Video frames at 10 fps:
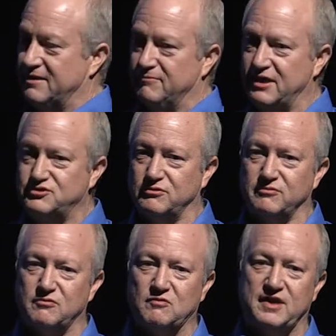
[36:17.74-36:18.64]
My
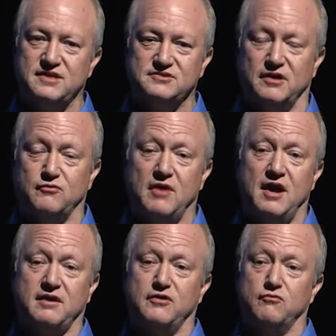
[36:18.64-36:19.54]
children were raised on
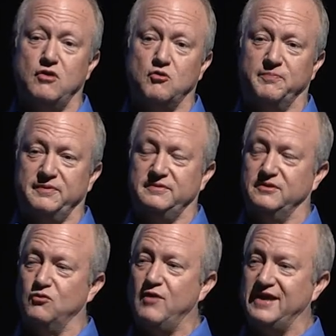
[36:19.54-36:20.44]
rock and rope
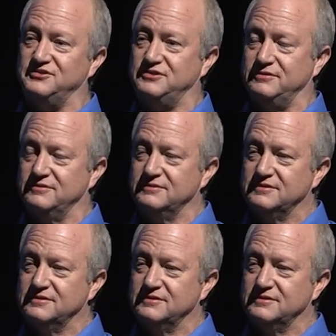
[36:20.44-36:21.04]
in the West.